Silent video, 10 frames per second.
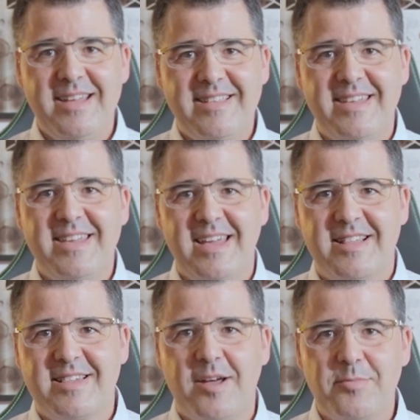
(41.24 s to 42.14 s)
IT
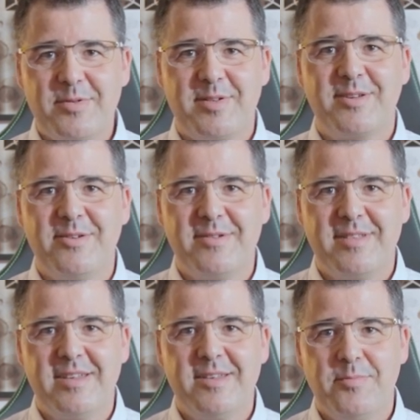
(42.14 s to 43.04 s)
and
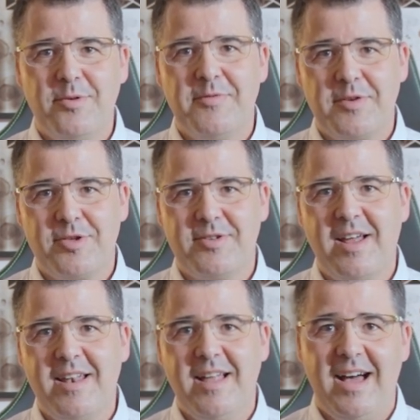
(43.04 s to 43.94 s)
cybersecurity
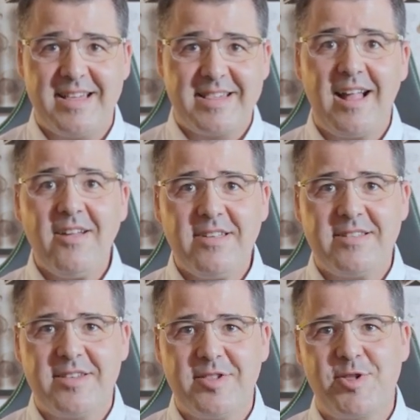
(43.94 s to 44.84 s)
professional. I
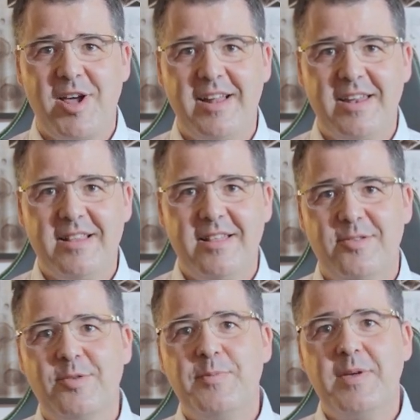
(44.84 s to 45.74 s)
started this channel
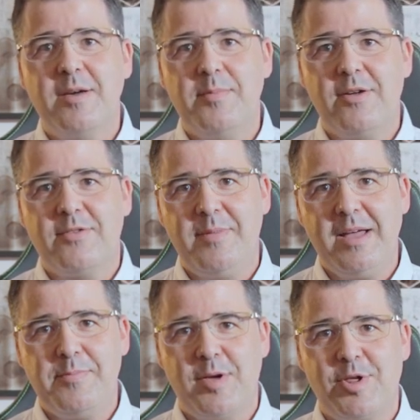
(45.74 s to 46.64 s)
to speak about
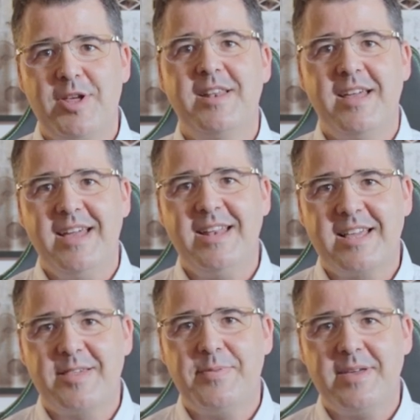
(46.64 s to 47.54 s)
my passion and
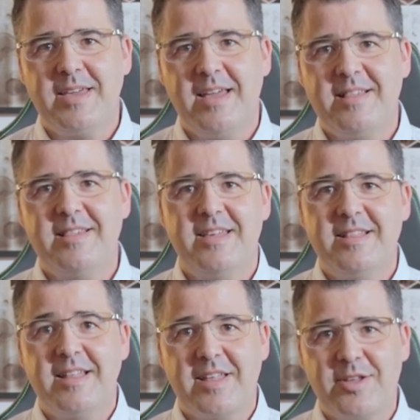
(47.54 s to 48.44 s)
experience
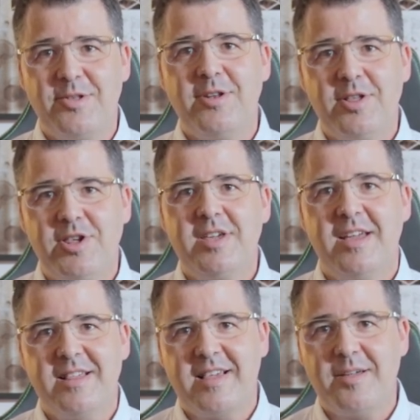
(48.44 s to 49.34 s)
in the technology
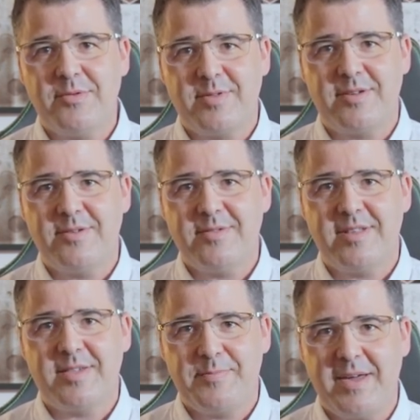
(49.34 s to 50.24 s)
and
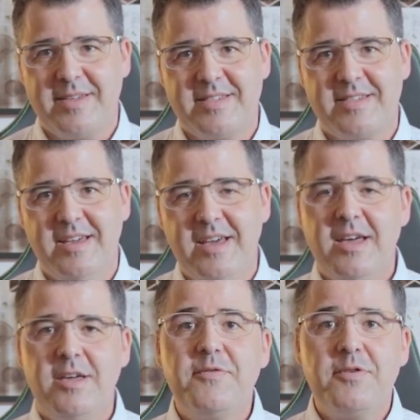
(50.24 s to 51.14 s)
cybersecurity space.
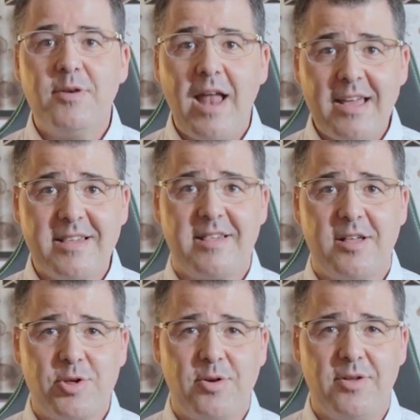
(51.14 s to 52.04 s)
If you like
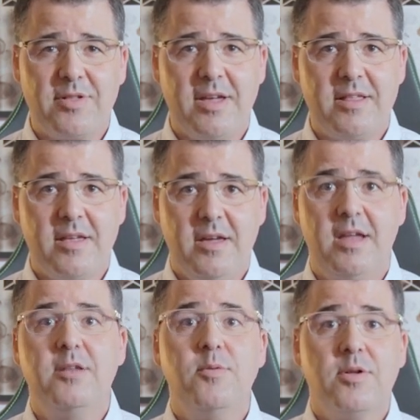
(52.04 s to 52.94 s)
such content
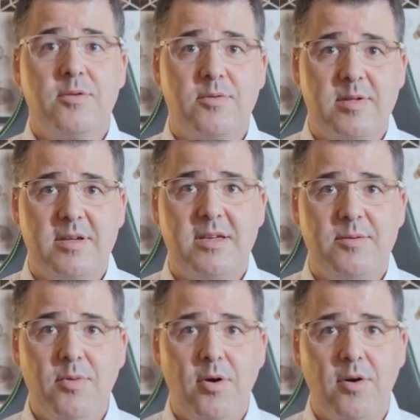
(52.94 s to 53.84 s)
and you want to see
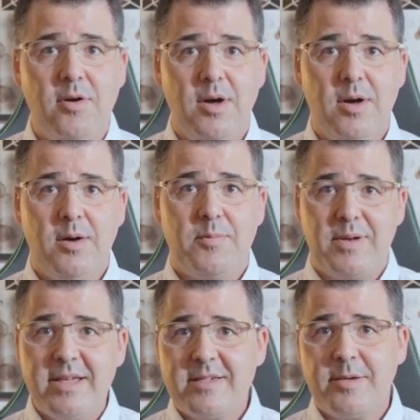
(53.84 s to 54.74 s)
more,
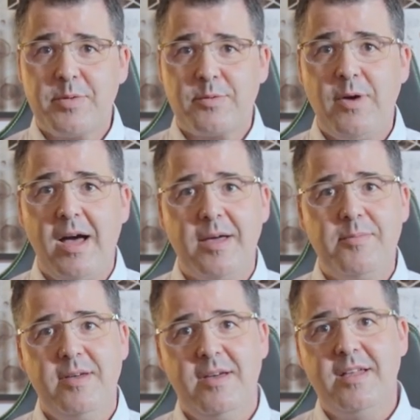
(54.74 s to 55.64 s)
please
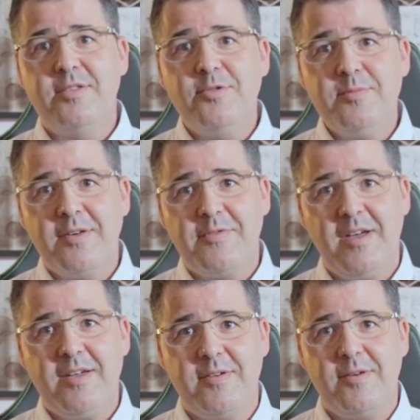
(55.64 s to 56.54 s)
subscribe and do me a
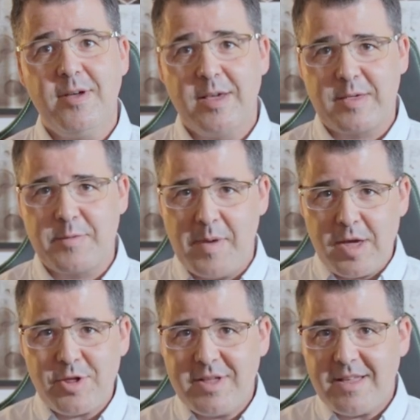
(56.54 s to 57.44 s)
favor,
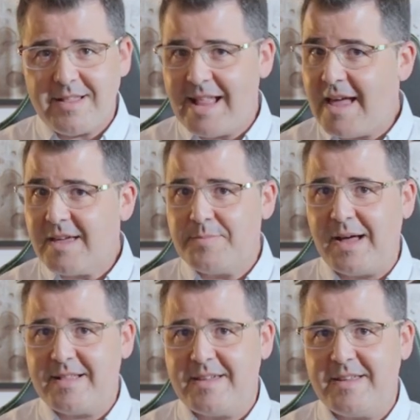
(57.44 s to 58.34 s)
smash that like
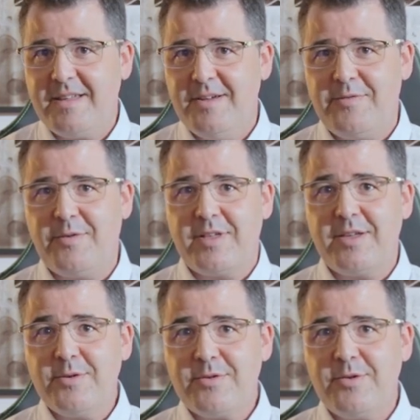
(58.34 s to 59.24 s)
button for the
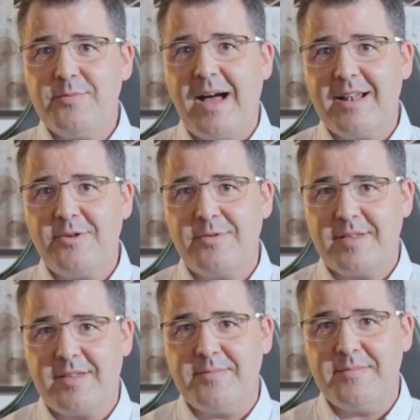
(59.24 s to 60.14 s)
YouTube
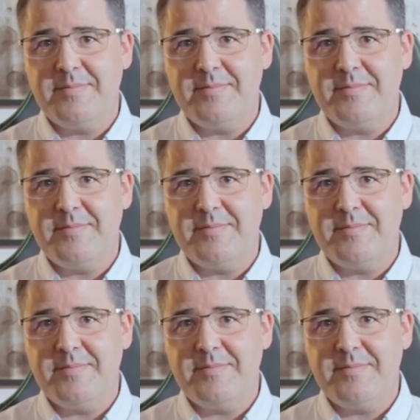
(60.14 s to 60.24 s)
algorithm.